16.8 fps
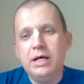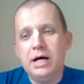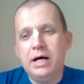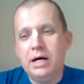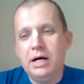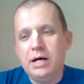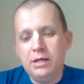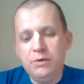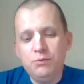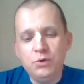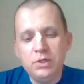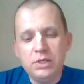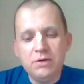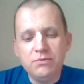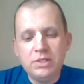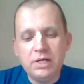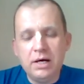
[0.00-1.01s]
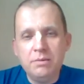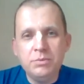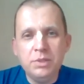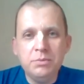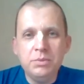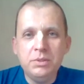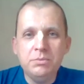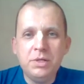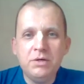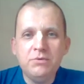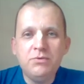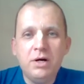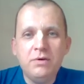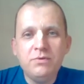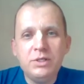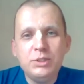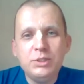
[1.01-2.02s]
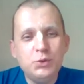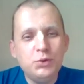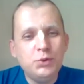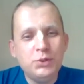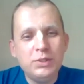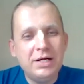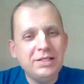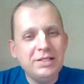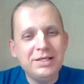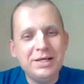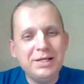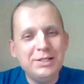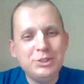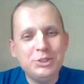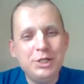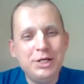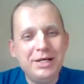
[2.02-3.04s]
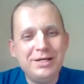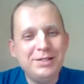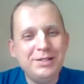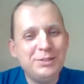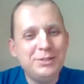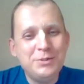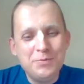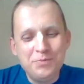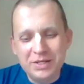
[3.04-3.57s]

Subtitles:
If you have time, maybe my wife Kishore Rani can share